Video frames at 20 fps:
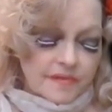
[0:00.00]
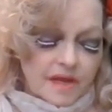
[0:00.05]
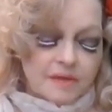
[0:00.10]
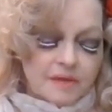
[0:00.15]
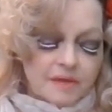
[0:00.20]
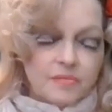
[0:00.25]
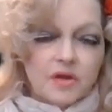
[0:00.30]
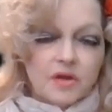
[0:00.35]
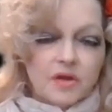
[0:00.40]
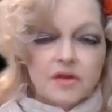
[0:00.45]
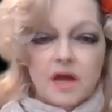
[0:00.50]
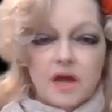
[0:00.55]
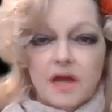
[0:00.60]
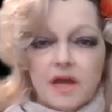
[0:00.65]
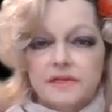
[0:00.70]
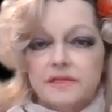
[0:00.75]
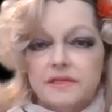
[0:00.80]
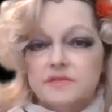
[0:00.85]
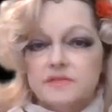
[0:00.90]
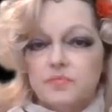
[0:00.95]
I'm on
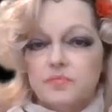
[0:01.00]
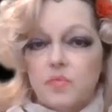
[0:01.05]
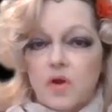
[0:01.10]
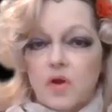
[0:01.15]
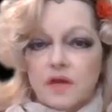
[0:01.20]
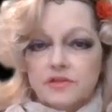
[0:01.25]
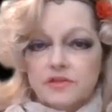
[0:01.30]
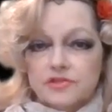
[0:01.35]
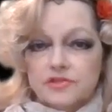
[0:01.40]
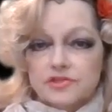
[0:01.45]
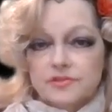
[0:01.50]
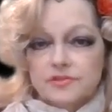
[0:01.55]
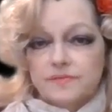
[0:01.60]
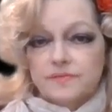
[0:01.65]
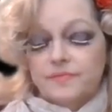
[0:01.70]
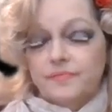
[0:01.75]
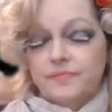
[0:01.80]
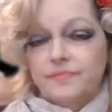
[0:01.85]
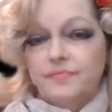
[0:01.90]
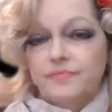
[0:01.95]
God, his watch.
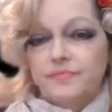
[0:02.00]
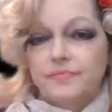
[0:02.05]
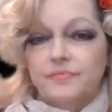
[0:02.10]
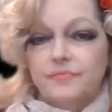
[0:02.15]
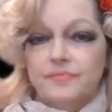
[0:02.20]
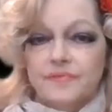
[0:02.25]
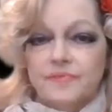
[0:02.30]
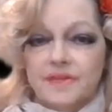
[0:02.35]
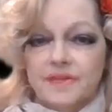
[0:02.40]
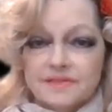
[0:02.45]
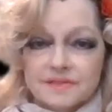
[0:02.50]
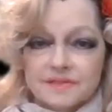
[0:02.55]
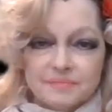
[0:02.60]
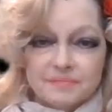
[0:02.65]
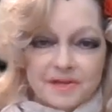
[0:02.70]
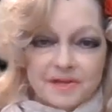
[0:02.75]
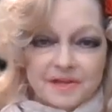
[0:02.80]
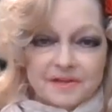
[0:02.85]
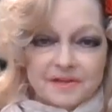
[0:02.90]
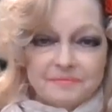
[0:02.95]
It's a
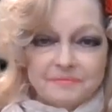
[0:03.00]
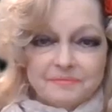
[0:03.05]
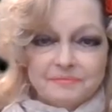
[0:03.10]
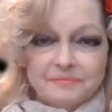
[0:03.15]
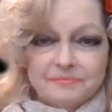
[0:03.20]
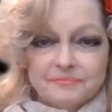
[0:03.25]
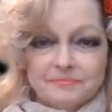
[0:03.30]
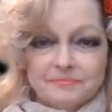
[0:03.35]
pun.